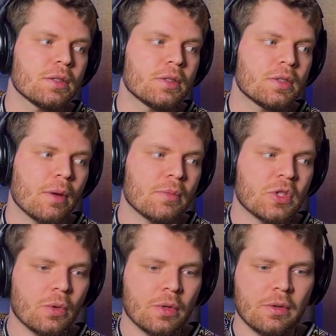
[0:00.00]
some
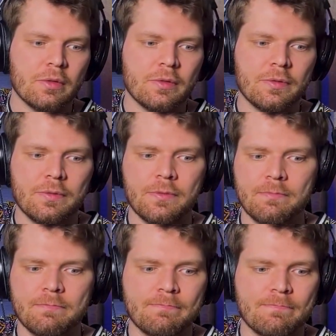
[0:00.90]
sort of
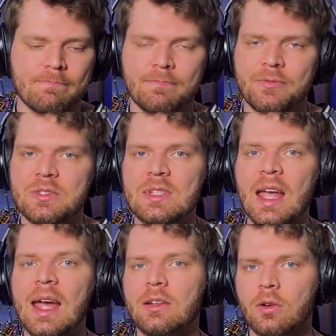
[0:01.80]

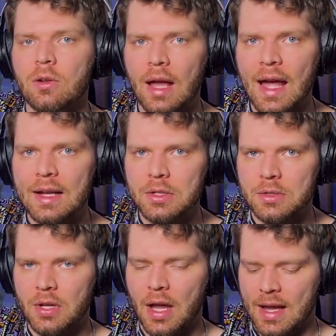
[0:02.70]
technical
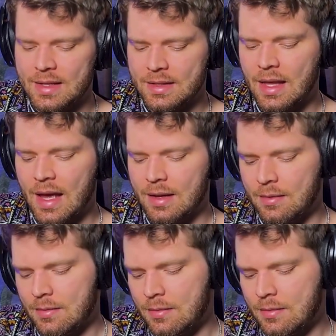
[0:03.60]
exercise that